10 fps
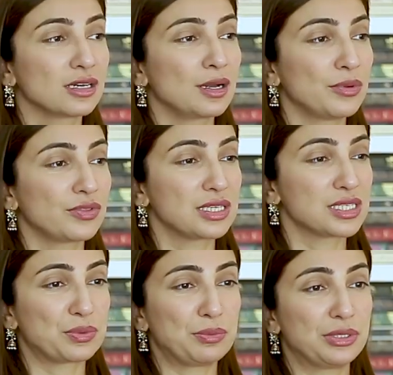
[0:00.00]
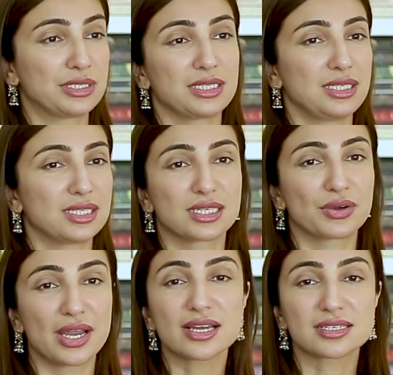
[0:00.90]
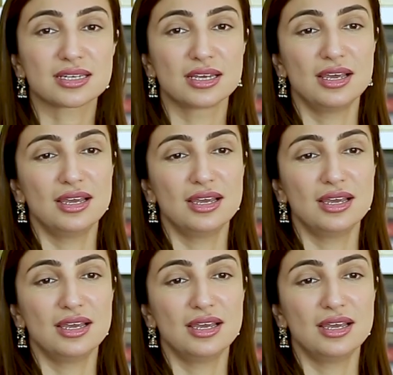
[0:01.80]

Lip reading: a couple of things that were politically incorrect.